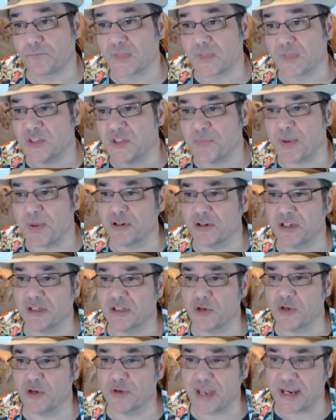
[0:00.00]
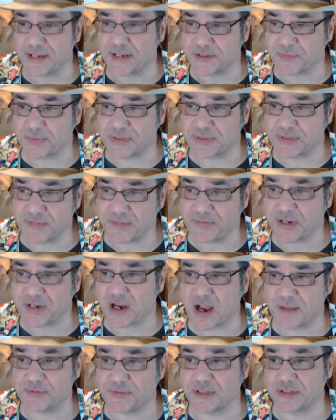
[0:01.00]
A spell can locate a specific
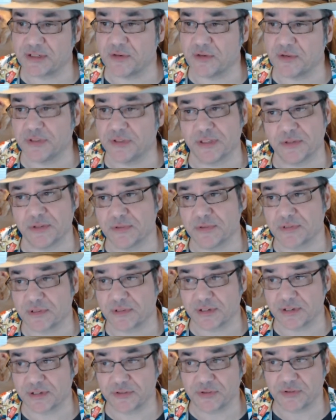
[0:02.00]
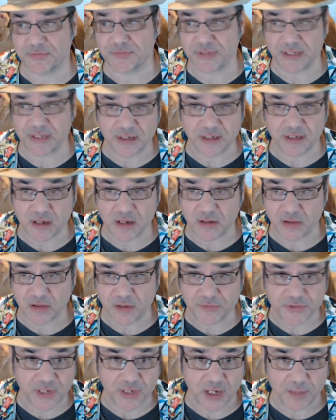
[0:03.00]
object known to you as long as you have seen it
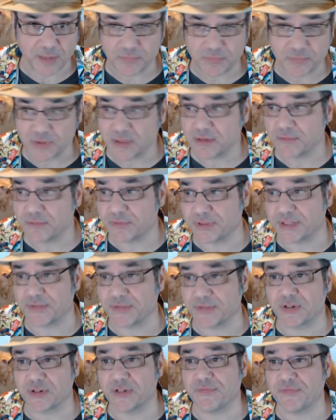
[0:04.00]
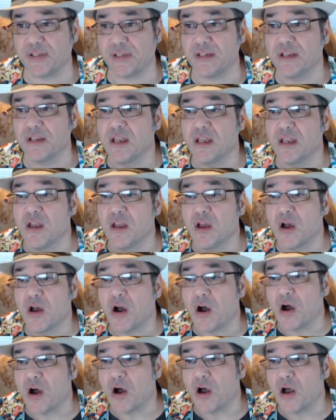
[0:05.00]
close up, within 30 feet,
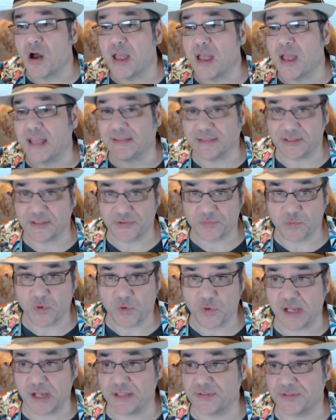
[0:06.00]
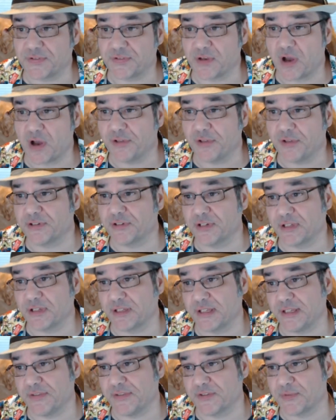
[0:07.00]
at least once.
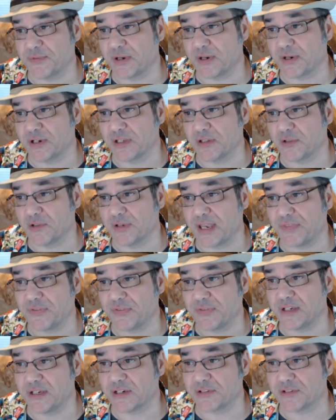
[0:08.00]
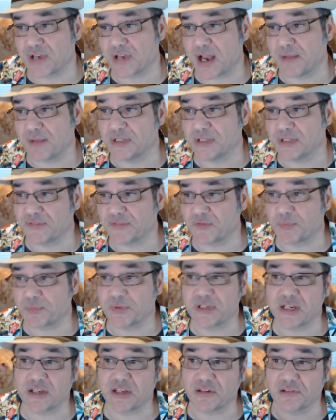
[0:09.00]
Alternately, the spell can locate the nearest object of a
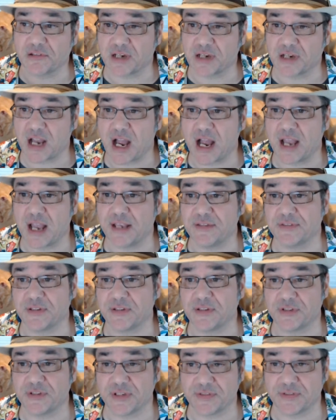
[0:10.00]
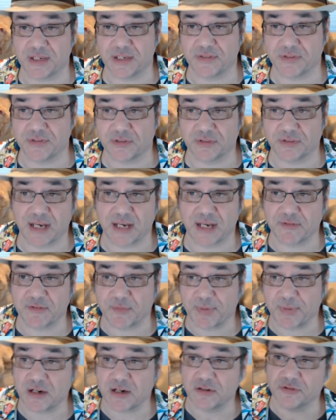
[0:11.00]
particular kind, such as a certain kind of
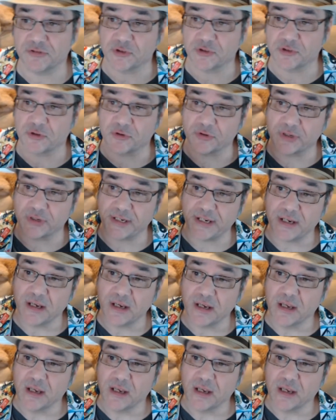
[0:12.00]
apparel, jewelry,